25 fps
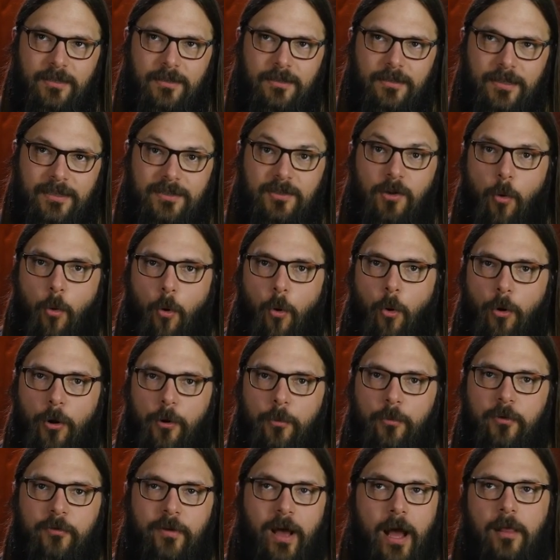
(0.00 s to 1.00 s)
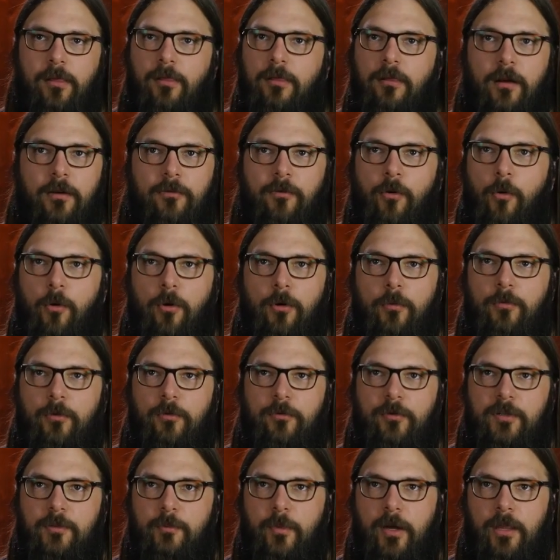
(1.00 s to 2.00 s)
Whoa. It's a horror movie. I love horror
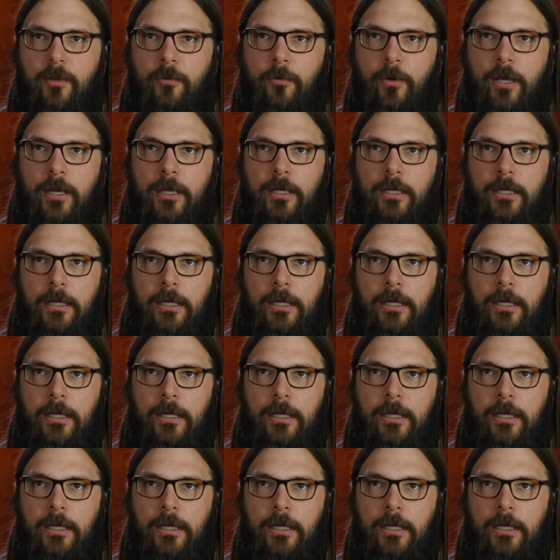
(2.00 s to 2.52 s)
movies, by the way.